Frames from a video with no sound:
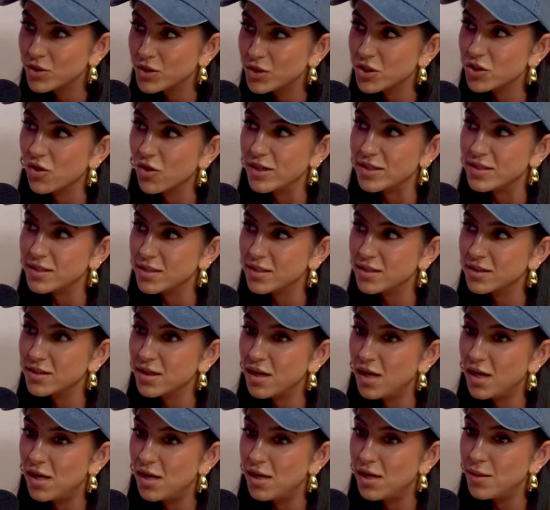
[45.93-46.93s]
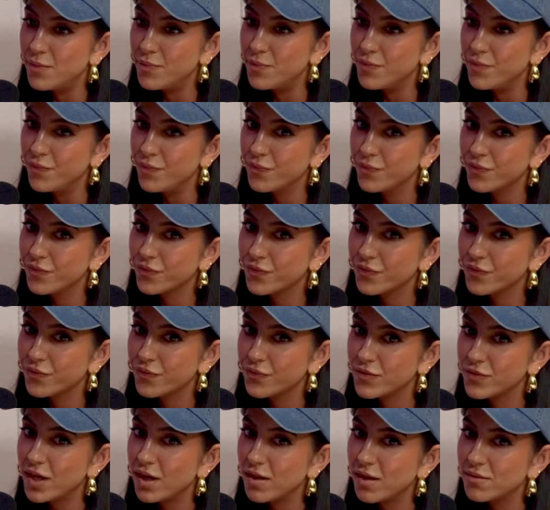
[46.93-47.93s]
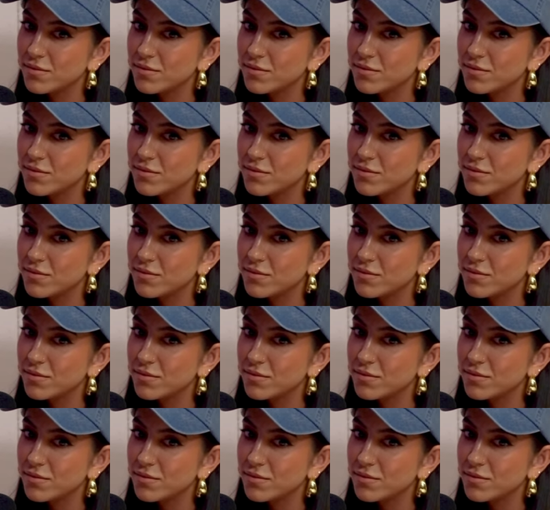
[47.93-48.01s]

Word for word: Which is crazy. Um, yeah.